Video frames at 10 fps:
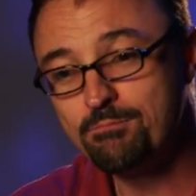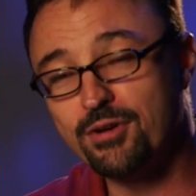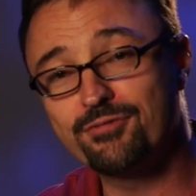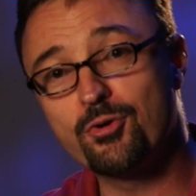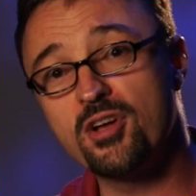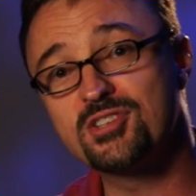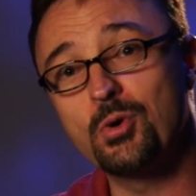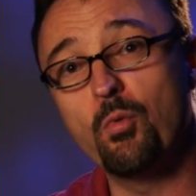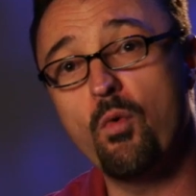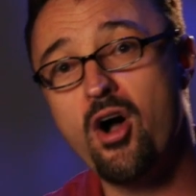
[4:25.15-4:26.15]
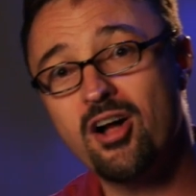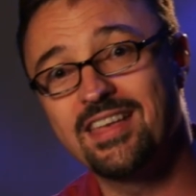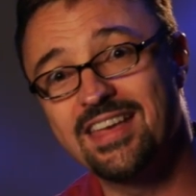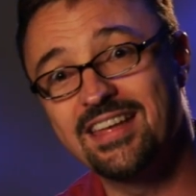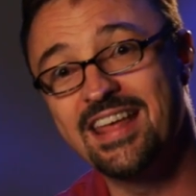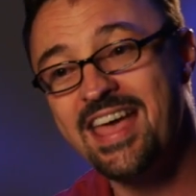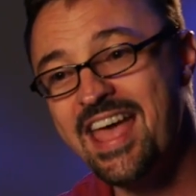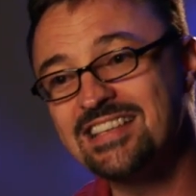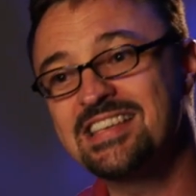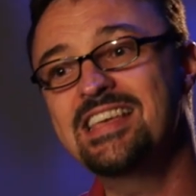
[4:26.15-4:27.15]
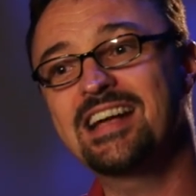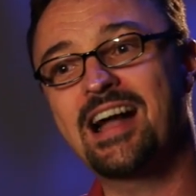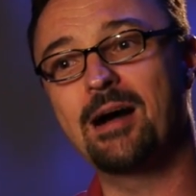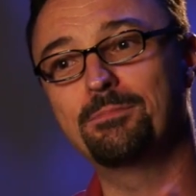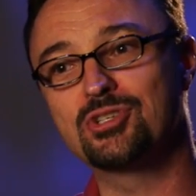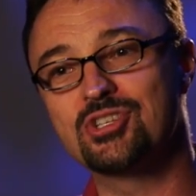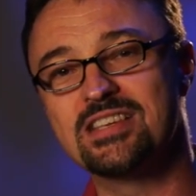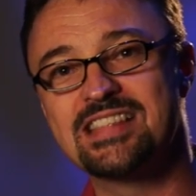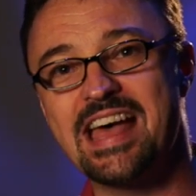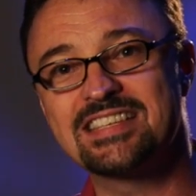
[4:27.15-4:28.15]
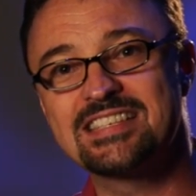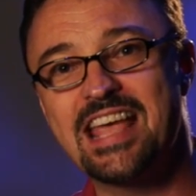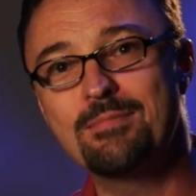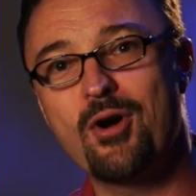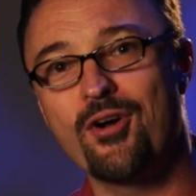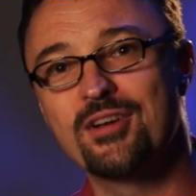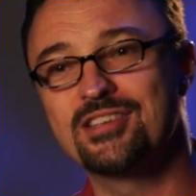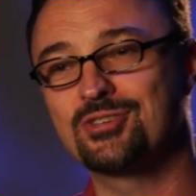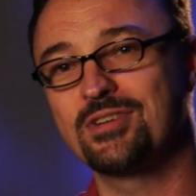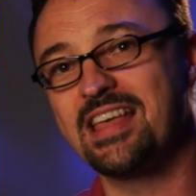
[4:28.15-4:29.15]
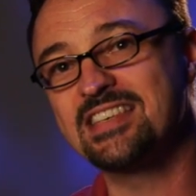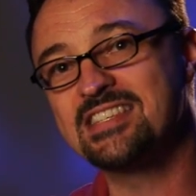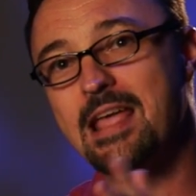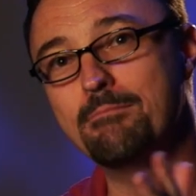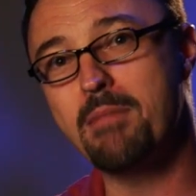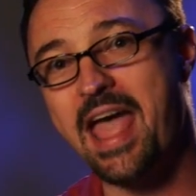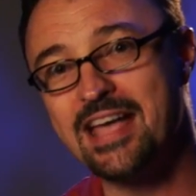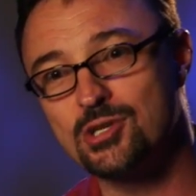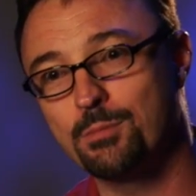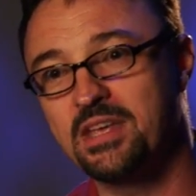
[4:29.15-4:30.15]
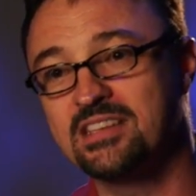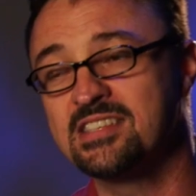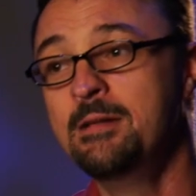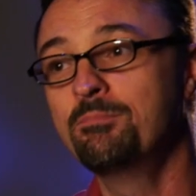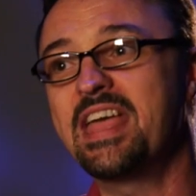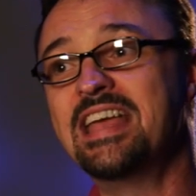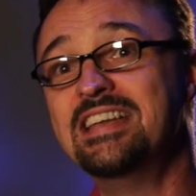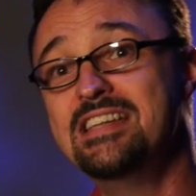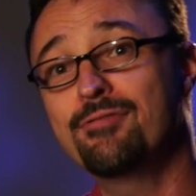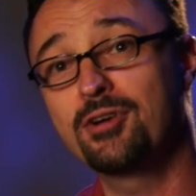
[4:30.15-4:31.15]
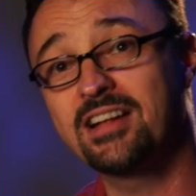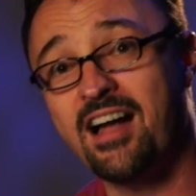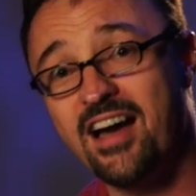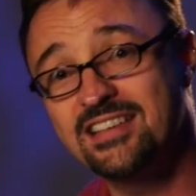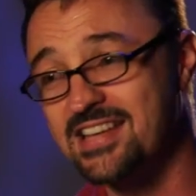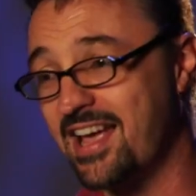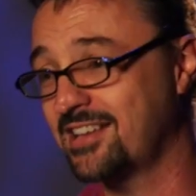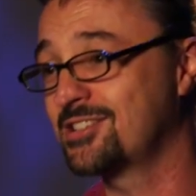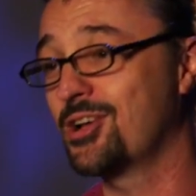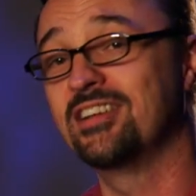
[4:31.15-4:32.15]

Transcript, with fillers: but for us to walk in as he accomplishes that same artistry, that same masterpiece in different contexts,